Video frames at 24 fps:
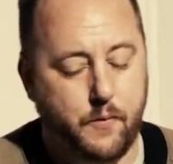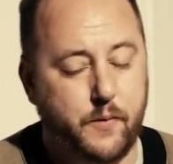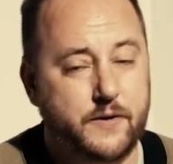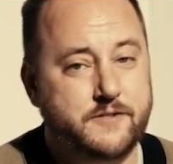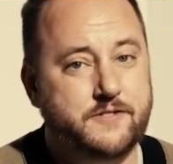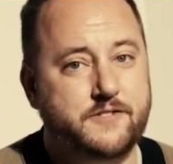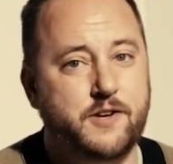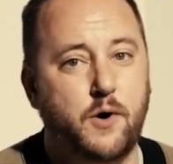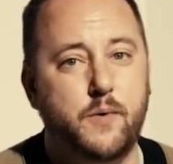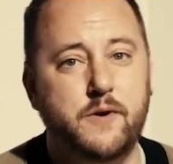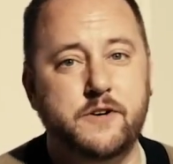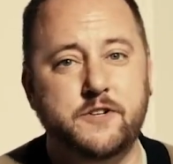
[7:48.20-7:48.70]
what's
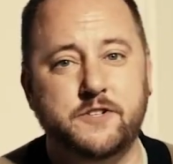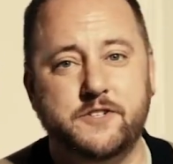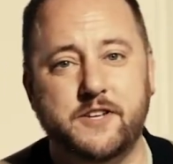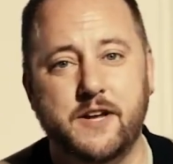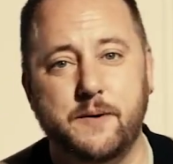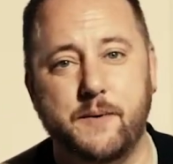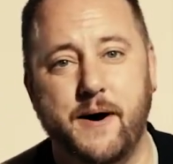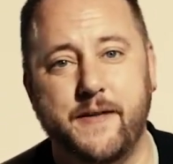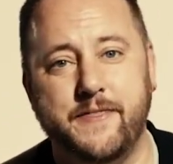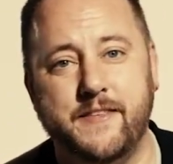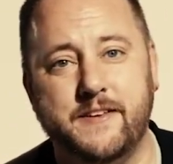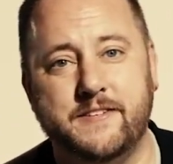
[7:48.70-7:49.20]
so interesting
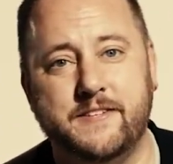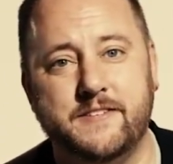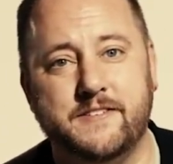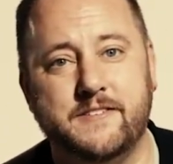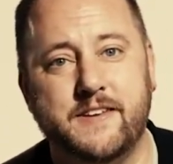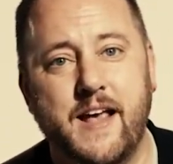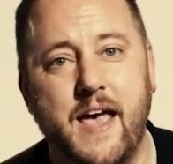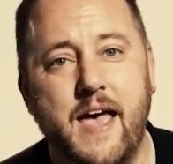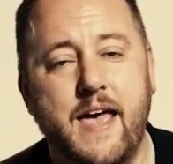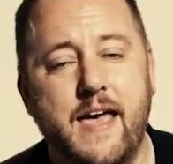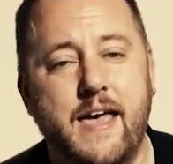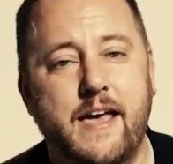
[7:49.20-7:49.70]
about this is,
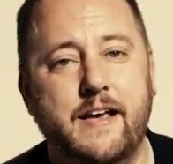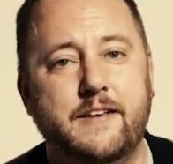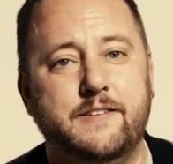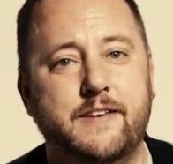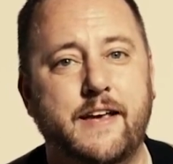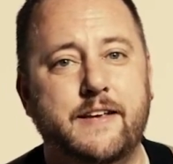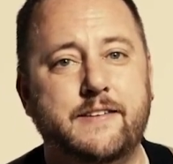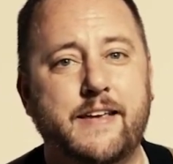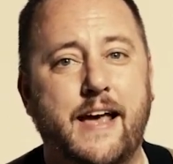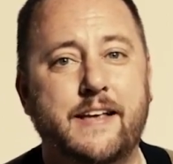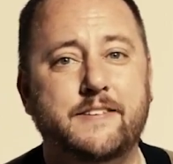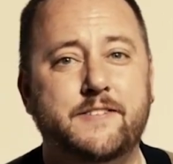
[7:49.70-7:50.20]
is,
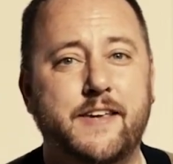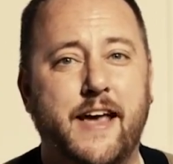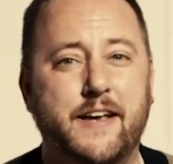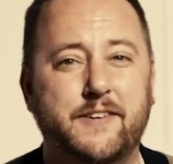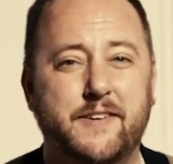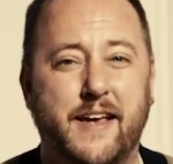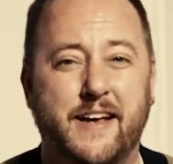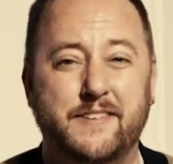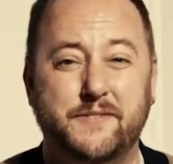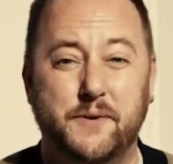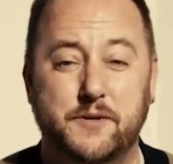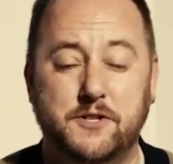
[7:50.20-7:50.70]
is as, as,
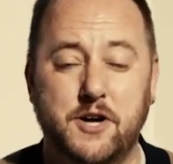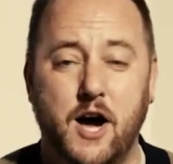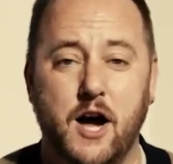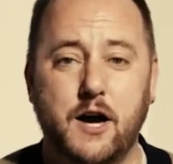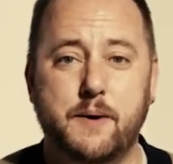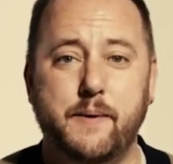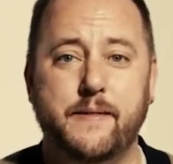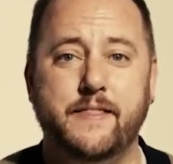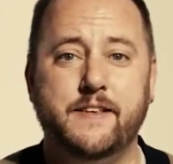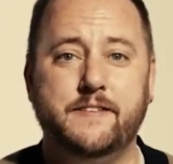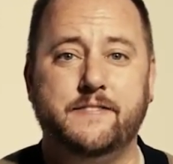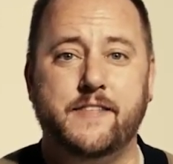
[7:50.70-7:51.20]
as, we talk
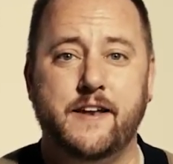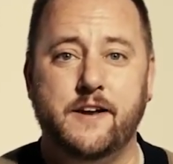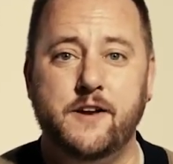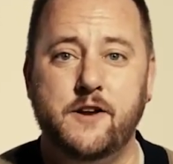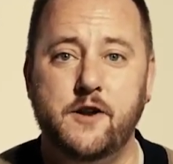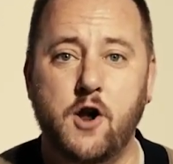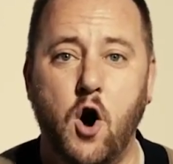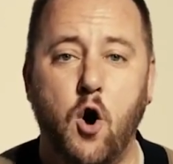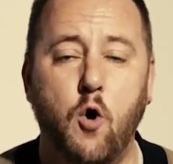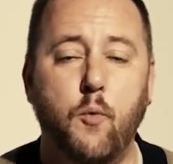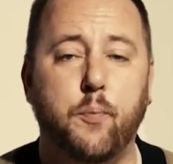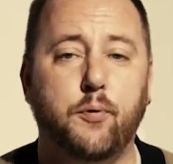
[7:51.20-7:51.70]
about this, that
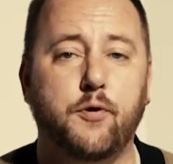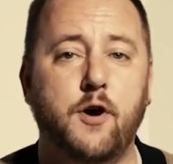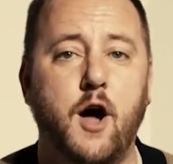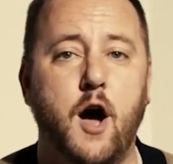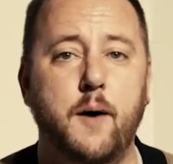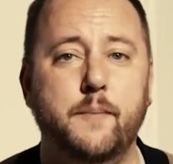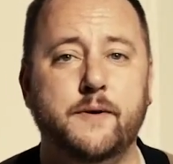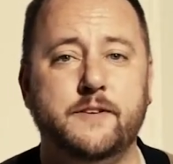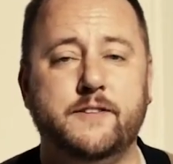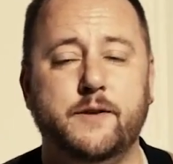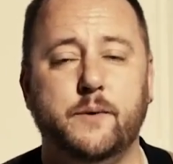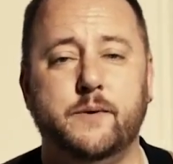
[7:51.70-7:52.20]
no
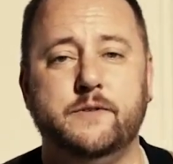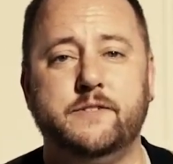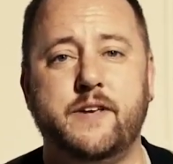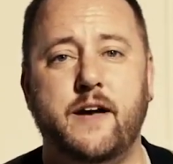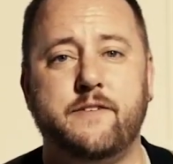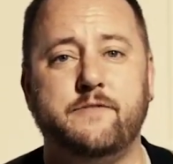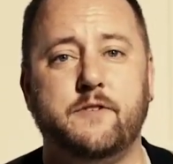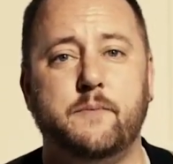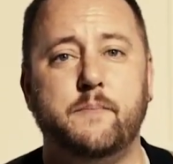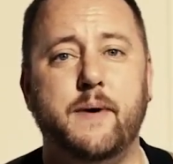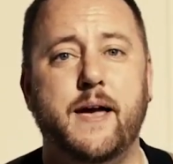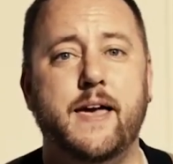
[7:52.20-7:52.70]
promise that was
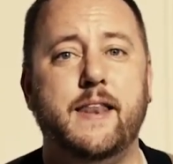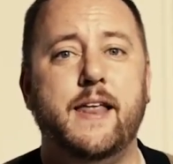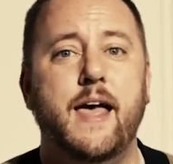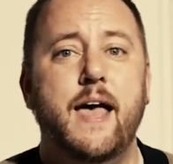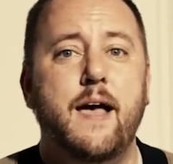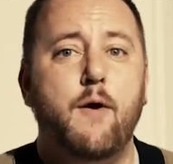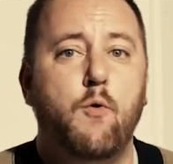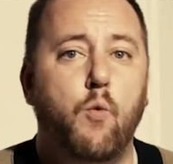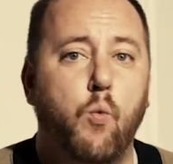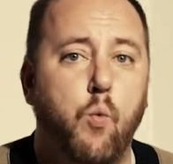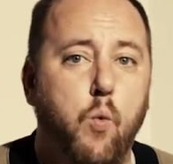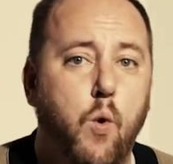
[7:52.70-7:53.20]
ever made
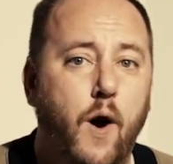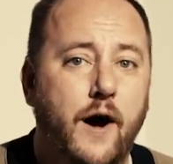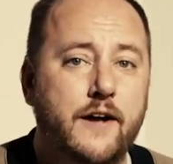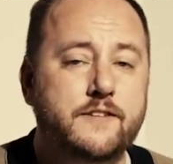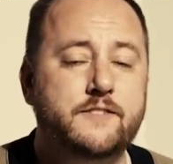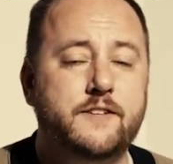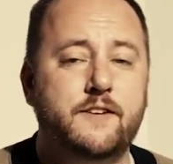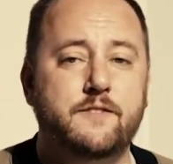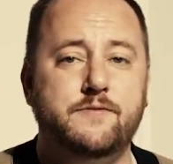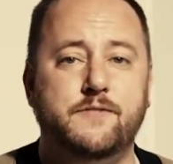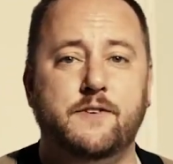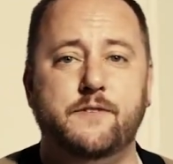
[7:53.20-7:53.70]

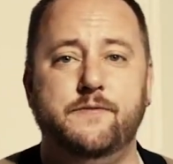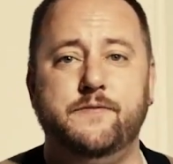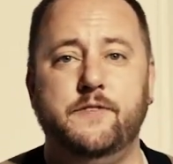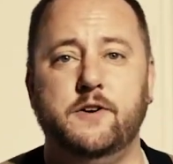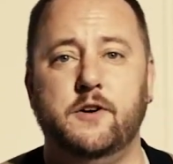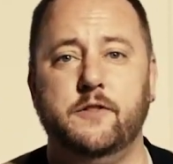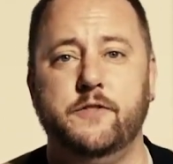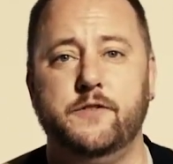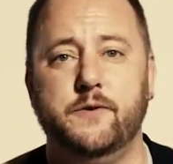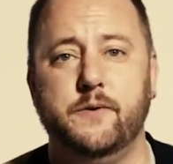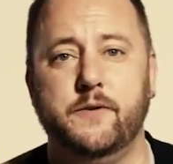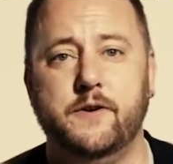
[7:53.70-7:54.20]
wasn't
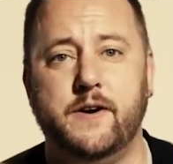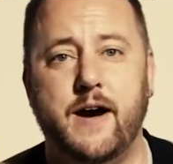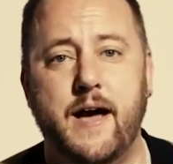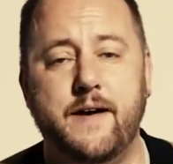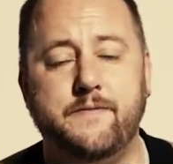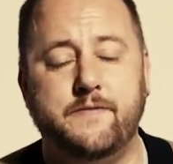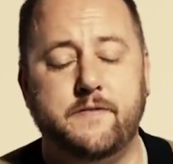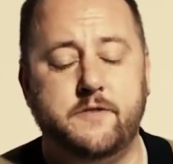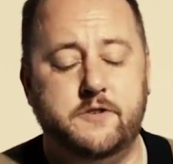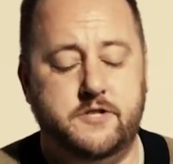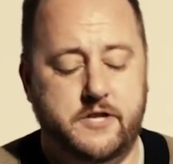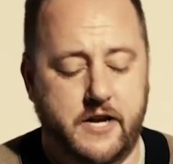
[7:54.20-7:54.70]
fulfilled through the life
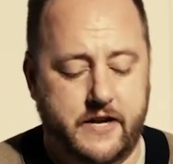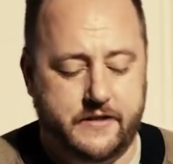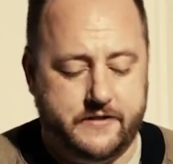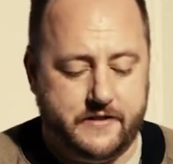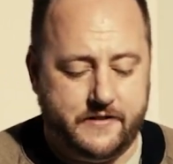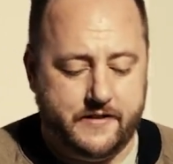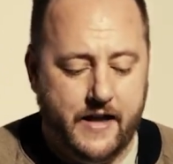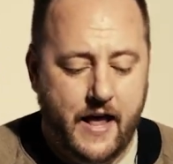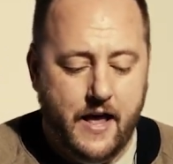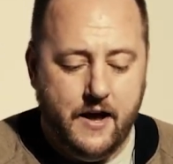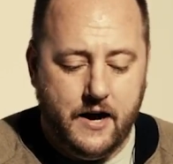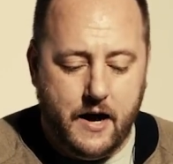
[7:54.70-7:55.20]
of Jesus.
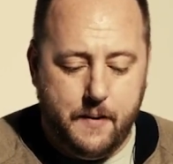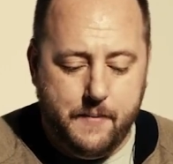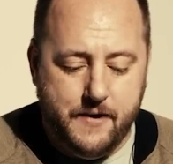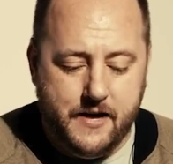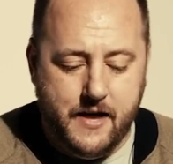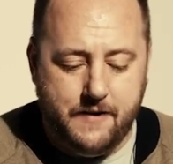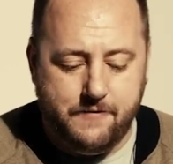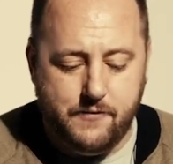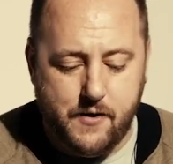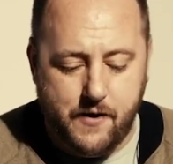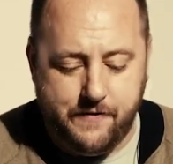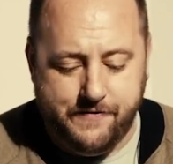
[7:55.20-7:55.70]
Let me
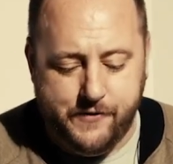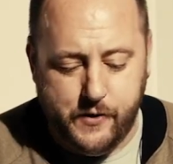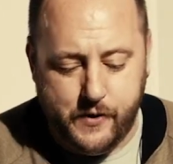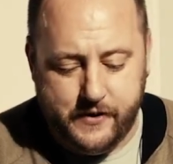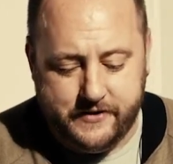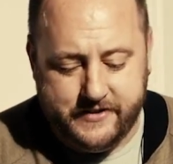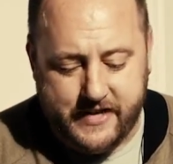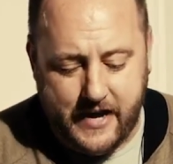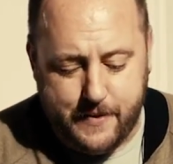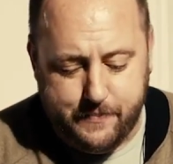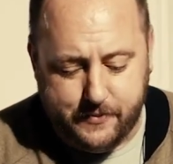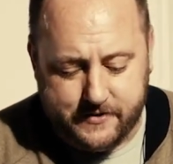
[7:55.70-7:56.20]
give you a few
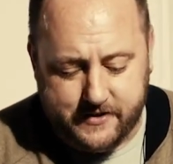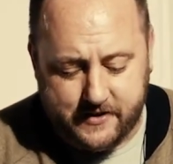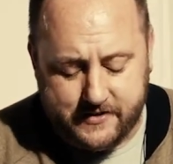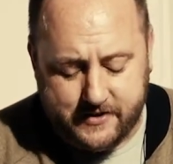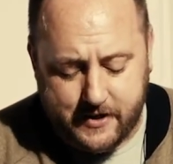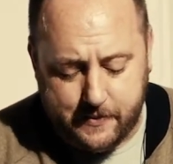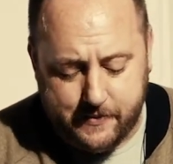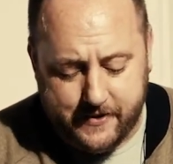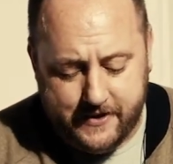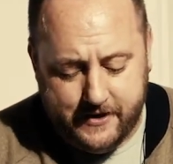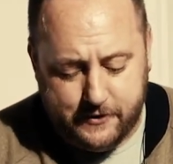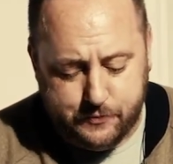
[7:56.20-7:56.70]
examples of
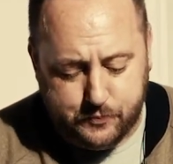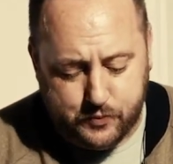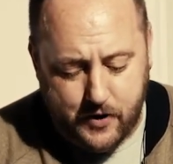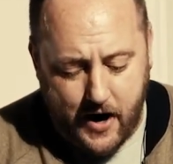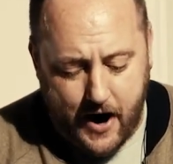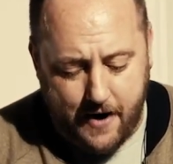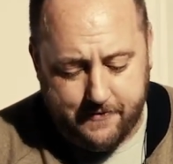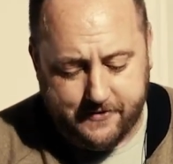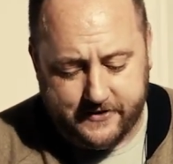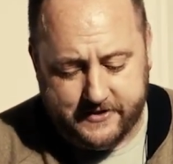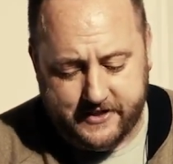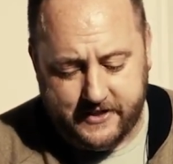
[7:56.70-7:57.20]
some of these
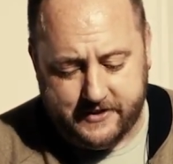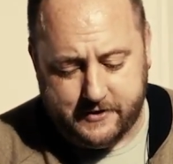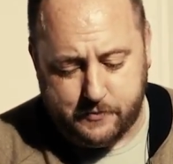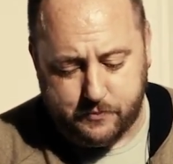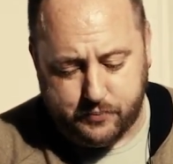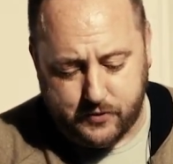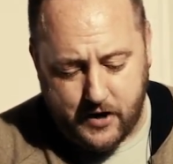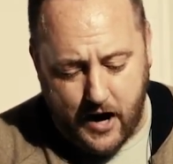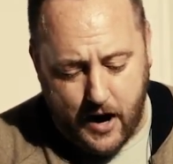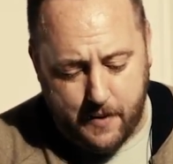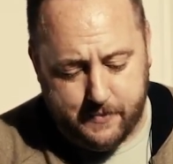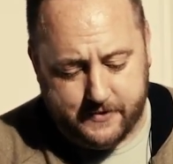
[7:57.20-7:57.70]
prophecies and
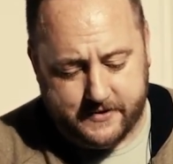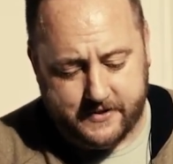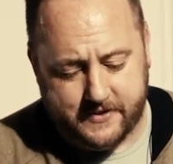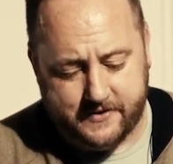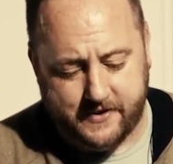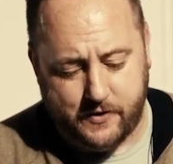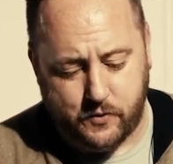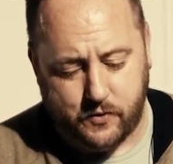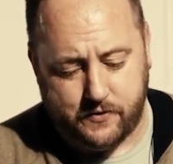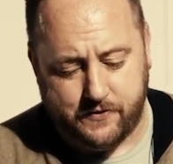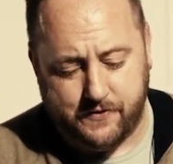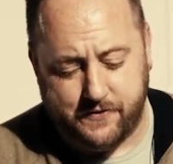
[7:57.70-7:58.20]
promises
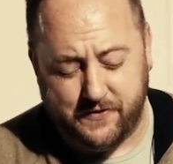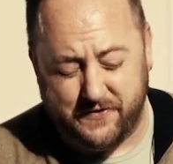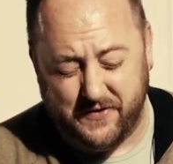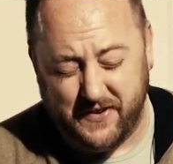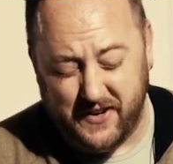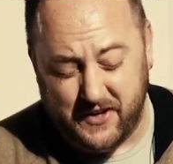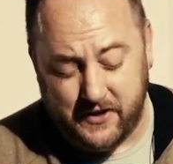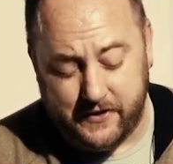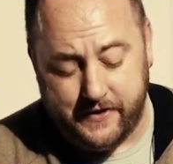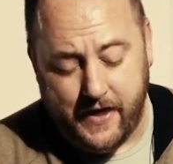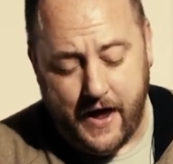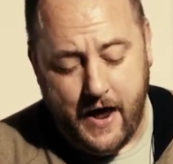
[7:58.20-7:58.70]
that were
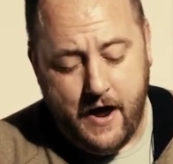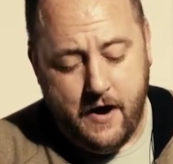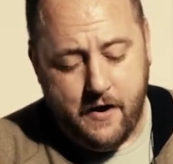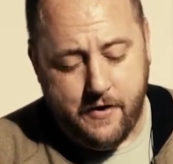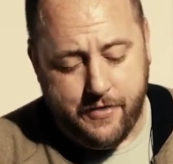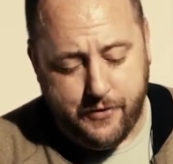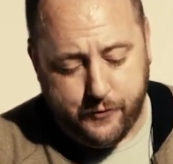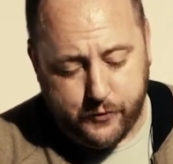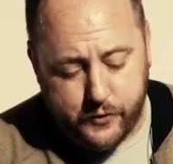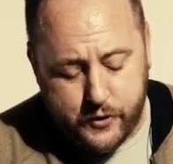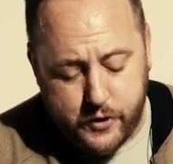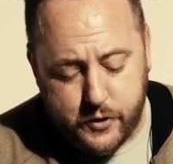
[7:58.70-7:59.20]
fulfilled
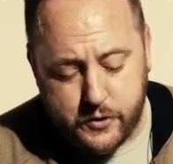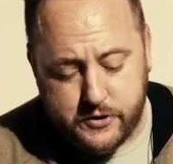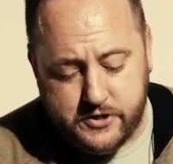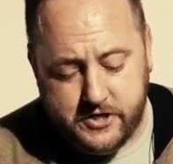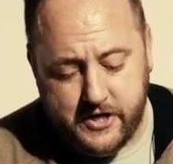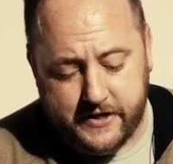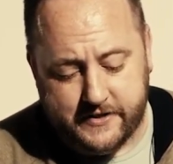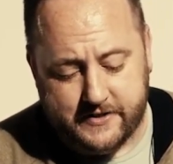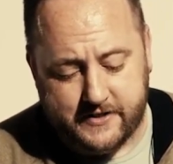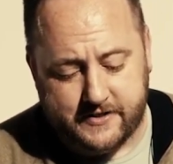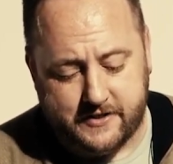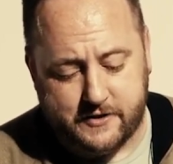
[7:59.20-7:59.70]
through
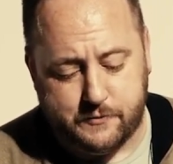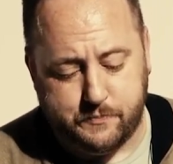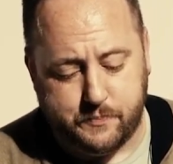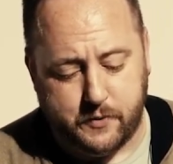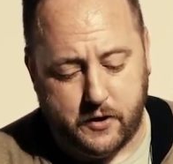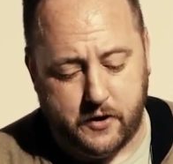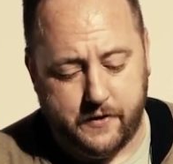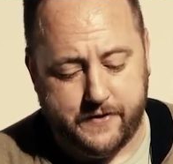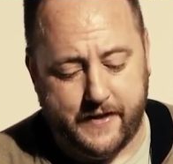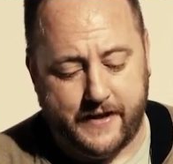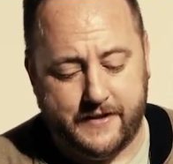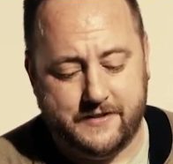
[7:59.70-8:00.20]
Jesus'
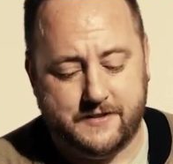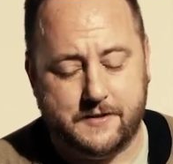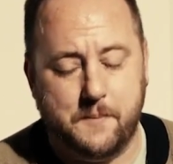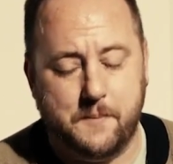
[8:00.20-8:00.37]
birth and